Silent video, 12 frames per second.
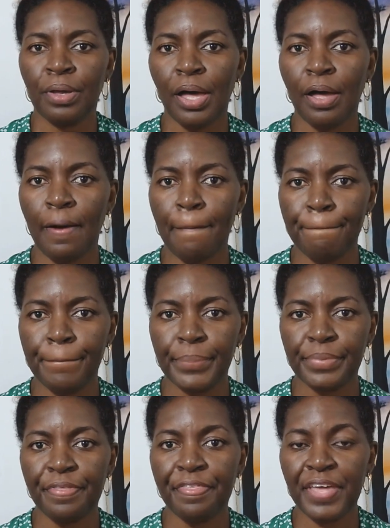
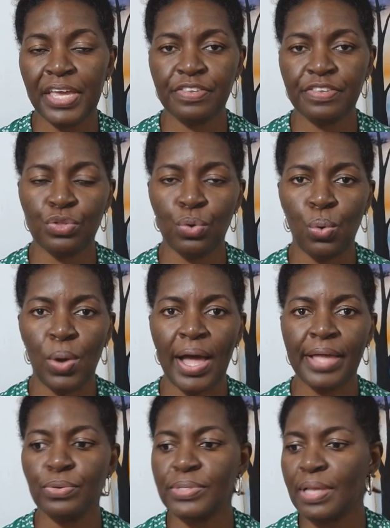The thing is though,
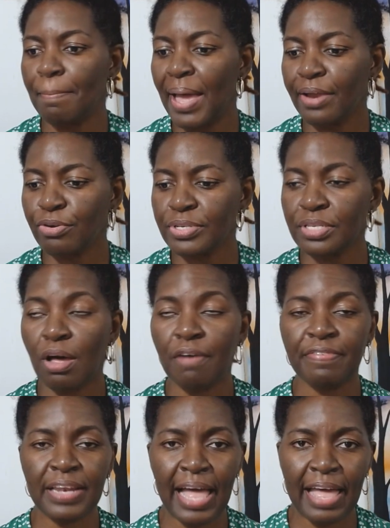I use a
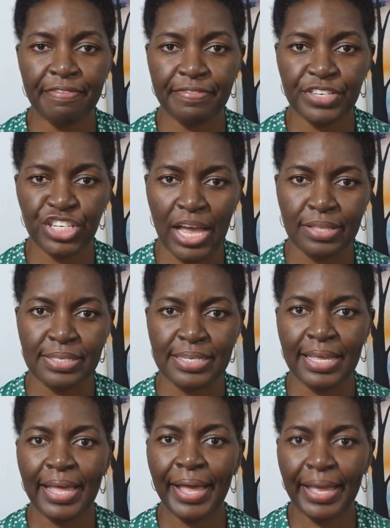Microsoft Live Chat
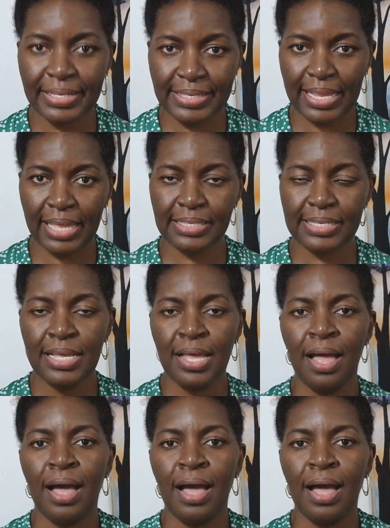headset,